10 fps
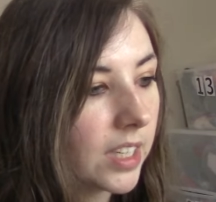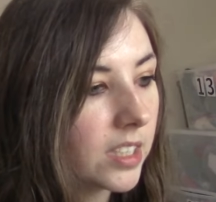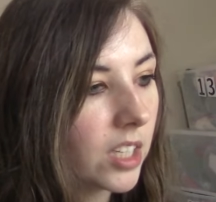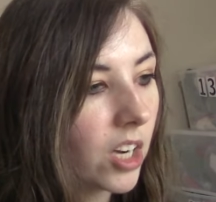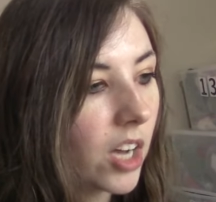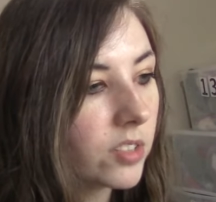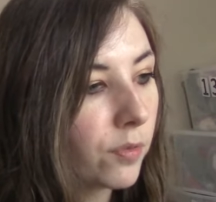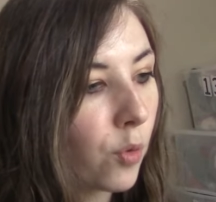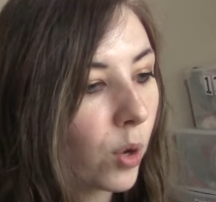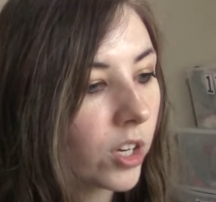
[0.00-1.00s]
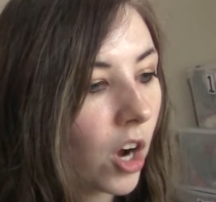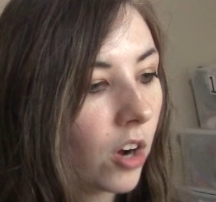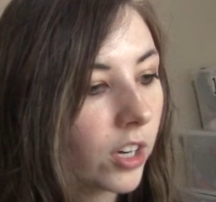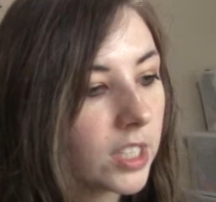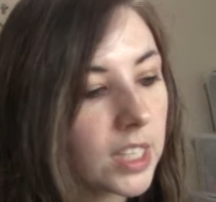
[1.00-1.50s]
and it's going to cost
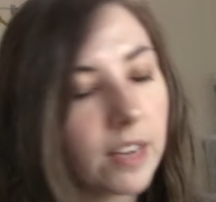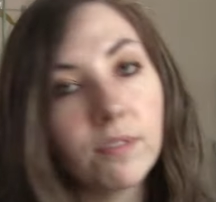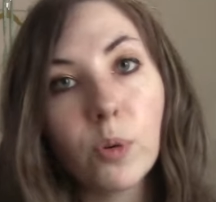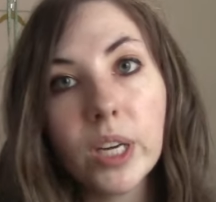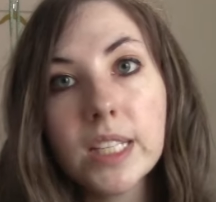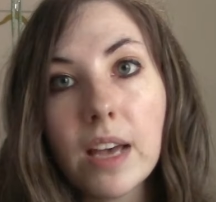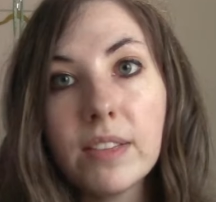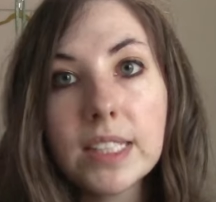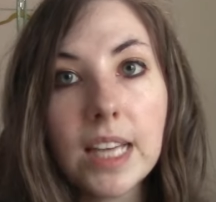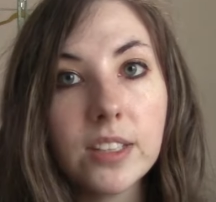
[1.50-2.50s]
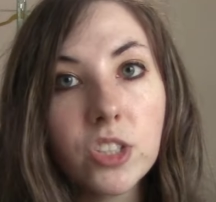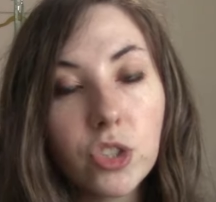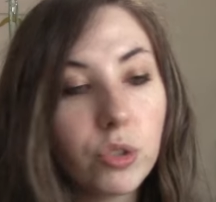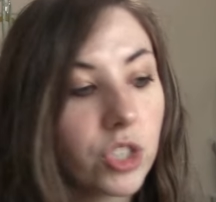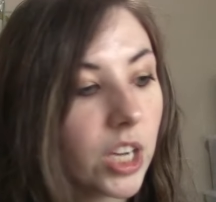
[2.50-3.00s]
$4.47 to